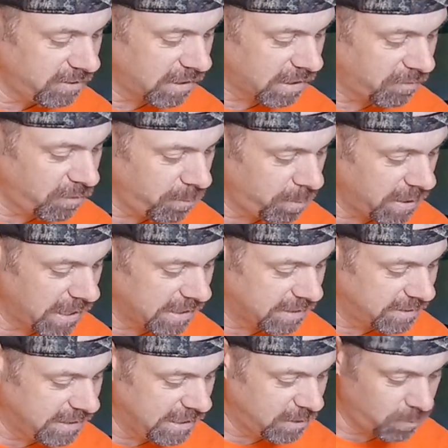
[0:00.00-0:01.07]
like if you're playing a
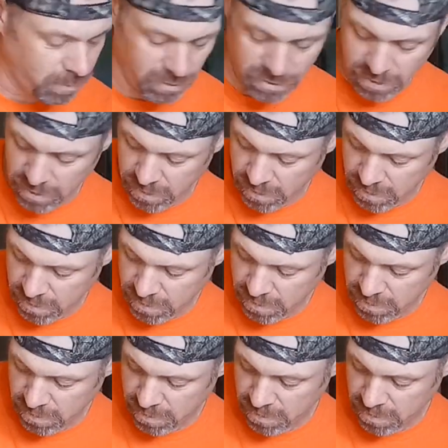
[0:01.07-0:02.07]
D chord, maybe